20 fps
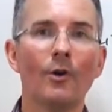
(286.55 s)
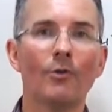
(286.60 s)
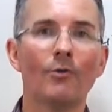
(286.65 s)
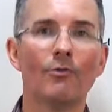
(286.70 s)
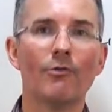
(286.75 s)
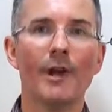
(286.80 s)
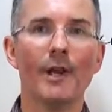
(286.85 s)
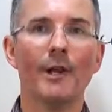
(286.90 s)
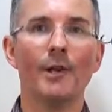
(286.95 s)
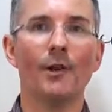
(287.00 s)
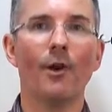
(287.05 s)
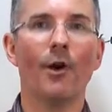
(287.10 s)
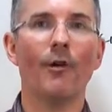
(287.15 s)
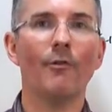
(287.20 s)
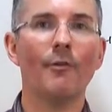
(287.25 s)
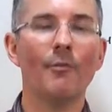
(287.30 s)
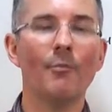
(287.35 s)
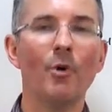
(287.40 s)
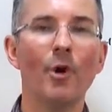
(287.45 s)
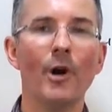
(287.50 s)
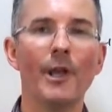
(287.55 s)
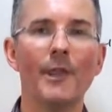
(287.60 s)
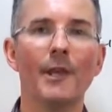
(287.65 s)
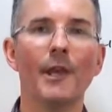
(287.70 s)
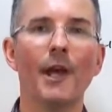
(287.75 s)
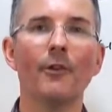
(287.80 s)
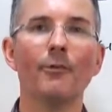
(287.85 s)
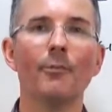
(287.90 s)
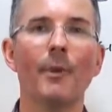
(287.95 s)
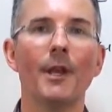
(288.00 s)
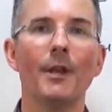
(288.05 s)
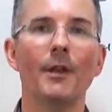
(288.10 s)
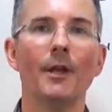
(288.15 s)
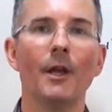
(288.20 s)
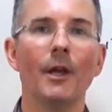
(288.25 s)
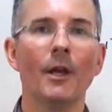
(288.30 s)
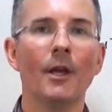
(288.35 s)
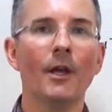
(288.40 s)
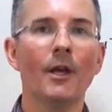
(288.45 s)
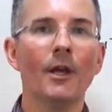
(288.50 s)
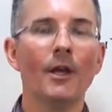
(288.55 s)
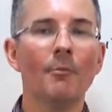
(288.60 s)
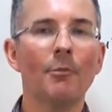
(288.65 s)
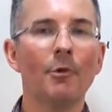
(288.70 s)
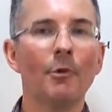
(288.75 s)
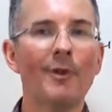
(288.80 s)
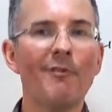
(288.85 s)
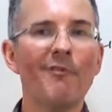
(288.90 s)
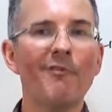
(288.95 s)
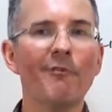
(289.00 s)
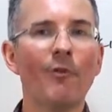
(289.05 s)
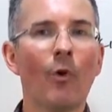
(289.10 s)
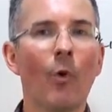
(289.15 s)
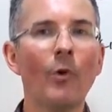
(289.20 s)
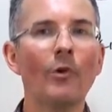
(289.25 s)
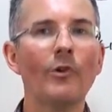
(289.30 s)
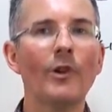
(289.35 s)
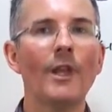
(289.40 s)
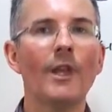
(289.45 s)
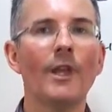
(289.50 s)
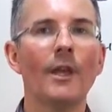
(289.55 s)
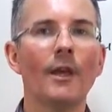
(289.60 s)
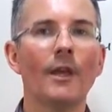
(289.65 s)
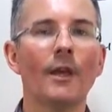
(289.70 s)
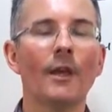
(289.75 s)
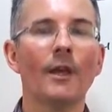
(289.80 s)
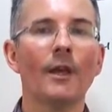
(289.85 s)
written off and put in the dustbin, between 40